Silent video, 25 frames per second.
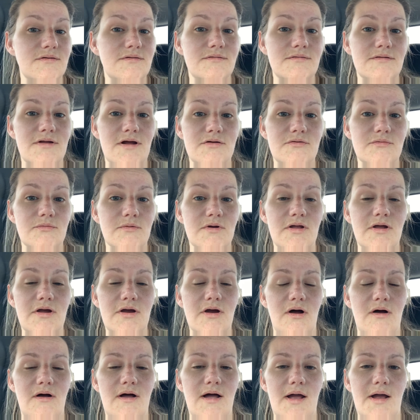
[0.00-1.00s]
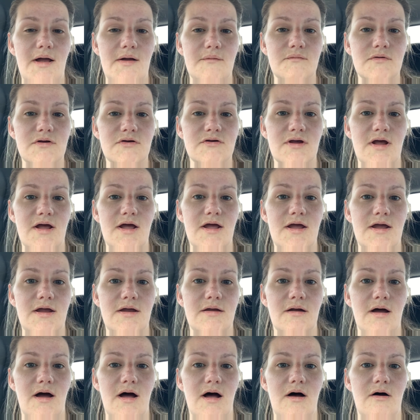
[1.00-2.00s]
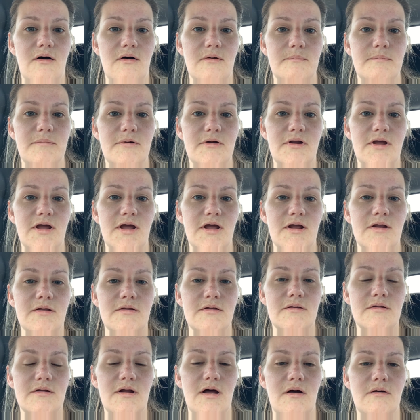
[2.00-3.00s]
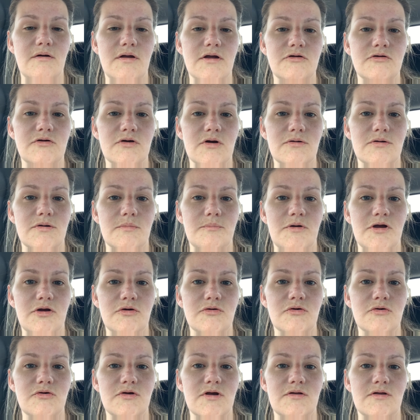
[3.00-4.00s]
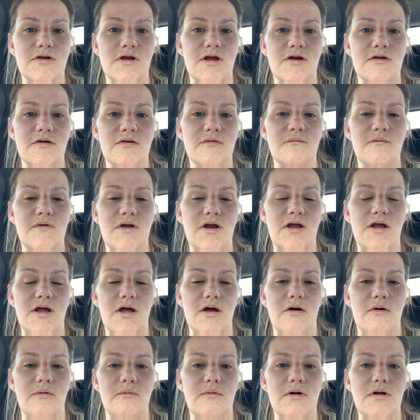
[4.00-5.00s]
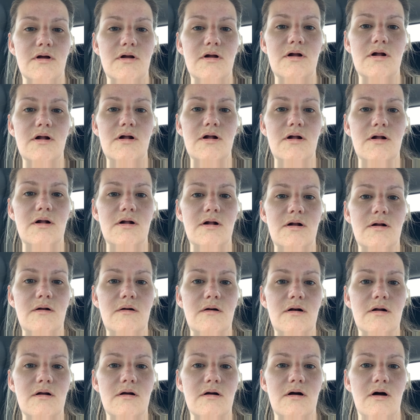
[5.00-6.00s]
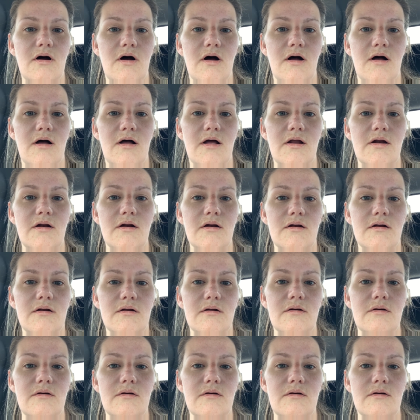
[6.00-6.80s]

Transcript: that's really all I have to say. I'll put in, I'll insert the pictures at the end of the video on